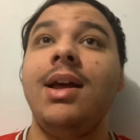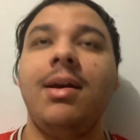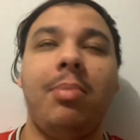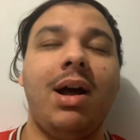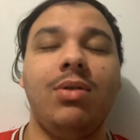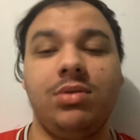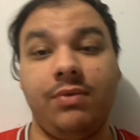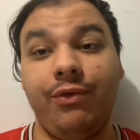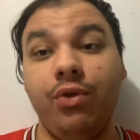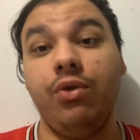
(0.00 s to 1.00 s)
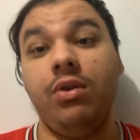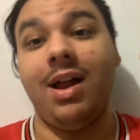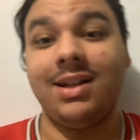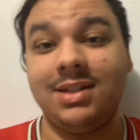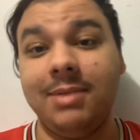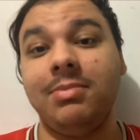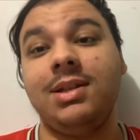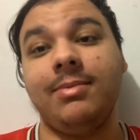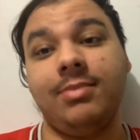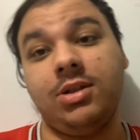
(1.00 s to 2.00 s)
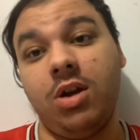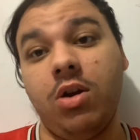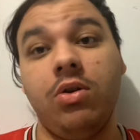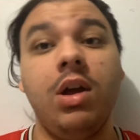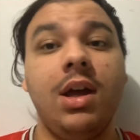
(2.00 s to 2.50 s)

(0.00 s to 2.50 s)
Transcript: But it was flu-like symptoms. So...